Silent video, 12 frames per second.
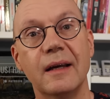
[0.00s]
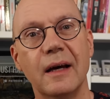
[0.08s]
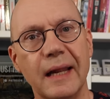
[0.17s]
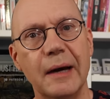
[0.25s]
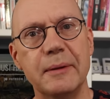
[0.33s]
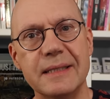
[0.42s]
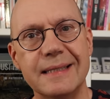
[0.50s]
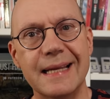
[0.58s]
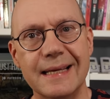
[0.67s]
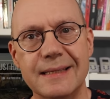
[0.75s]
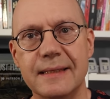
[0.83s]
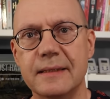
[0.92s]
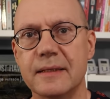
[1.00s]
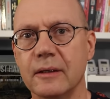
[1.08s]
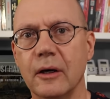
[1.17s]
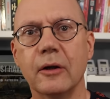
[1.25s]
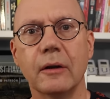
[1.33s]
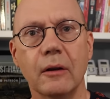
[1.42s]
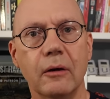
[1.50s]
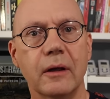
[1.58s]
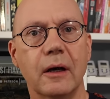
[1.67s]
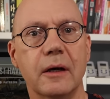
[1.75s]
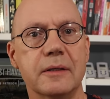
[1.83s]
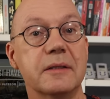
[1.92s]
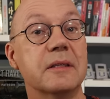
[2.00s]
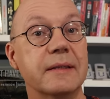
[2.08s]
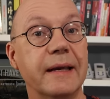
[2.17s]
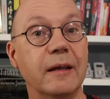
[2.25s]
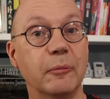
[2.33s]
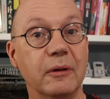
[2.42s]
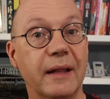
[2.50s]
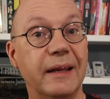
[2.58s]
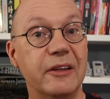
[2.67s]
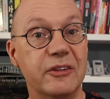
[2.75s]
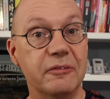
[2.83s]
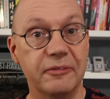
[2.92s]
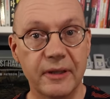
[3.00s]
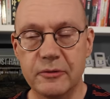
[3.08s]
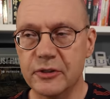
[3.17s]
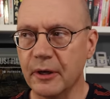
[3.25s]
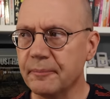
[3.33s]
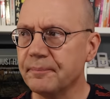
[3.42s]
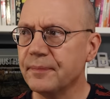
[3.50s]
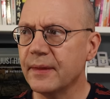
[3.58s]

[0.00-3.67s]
and how it's destined to unlock our sustainable energy future.